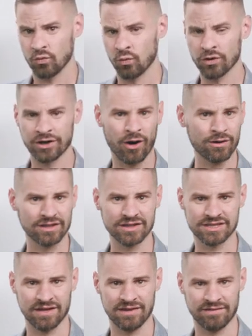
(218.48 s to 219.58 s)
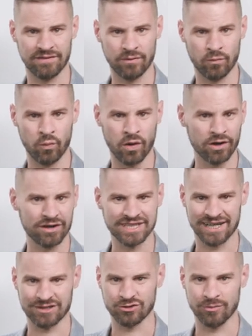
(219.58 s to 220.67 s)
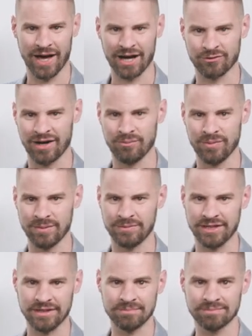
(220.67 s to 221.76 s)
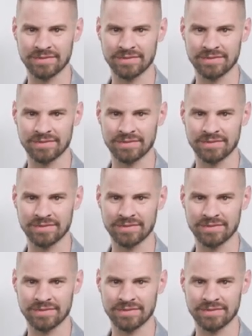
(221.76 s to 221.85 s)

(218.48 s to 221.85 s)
regardless of what our technical background might be.